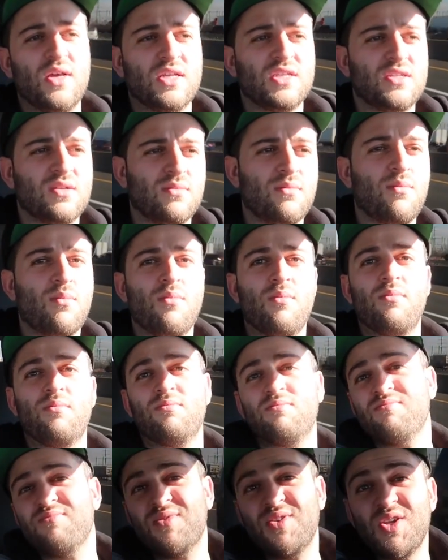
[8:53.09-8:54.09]
his
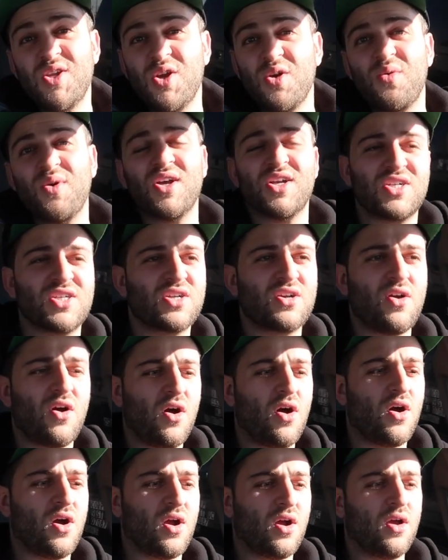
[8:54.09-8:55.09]
newish
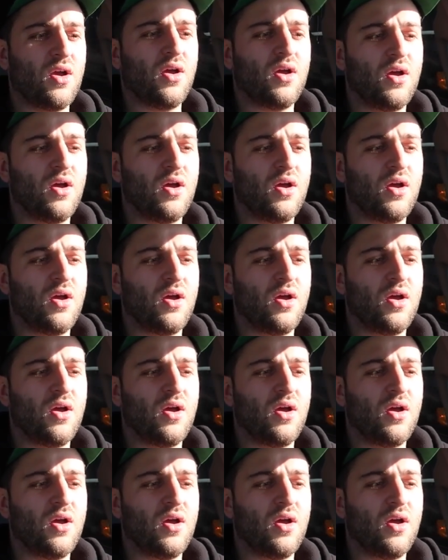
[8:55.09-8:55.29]
car.